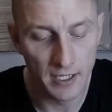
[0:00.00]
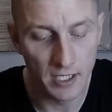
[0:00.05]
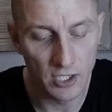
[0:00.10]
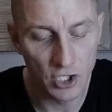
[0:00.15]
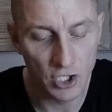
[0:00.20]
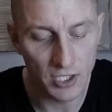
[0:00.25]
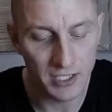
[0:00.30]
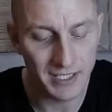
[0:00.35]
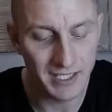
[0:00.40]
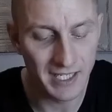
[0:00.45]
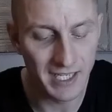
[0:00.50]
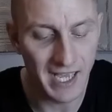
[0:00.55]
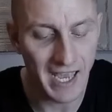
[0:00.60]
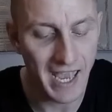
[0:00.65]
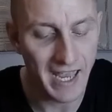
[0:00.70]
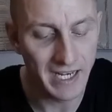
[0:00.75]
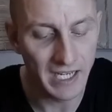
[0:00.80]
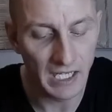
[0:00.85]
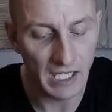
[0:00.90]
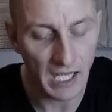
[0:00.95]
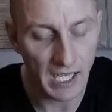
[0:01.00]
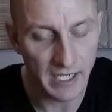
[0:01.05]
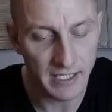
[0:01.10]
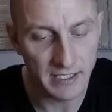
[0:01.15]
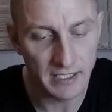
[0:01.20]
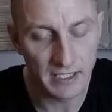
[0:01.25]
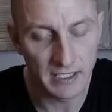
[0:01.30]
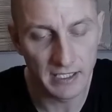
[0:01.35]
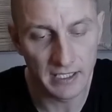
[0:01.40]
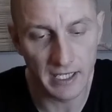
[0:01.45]
just analyze
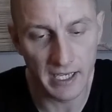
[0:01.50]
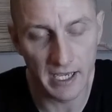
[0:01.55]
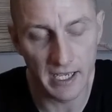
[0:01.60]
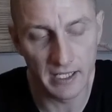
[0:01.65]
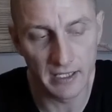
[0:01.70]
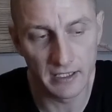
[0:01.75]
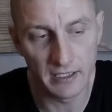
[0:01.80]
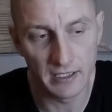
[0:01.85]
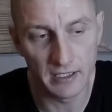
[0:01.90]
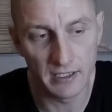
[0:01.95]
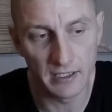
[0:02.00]
it, and